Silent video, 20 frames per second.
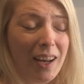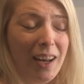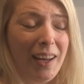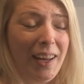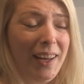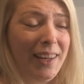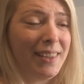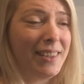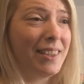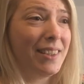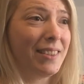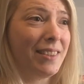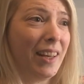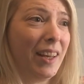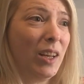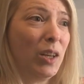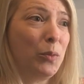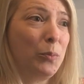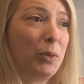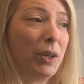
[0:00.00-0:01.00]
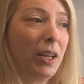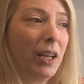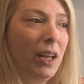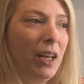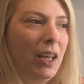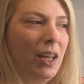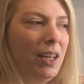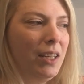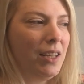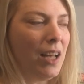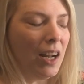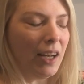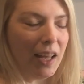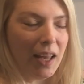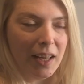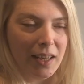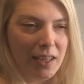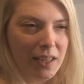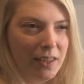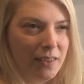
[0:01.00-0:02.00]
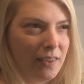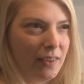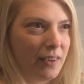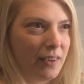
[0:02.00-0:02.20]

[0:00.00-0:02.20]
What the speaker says: I hate to say it, but not any of the